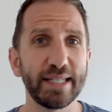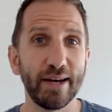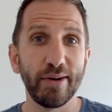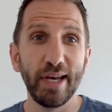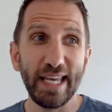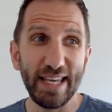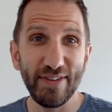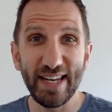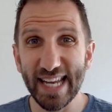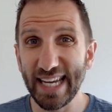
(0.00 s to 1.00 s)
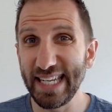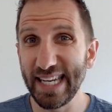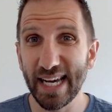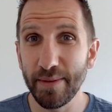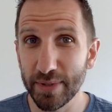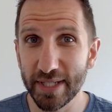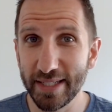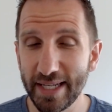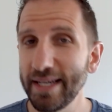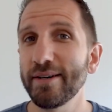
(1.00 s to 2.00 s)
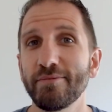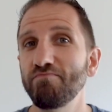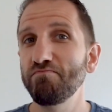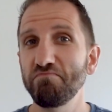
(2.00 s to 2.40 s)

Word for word: down, even ninety-nine percent down,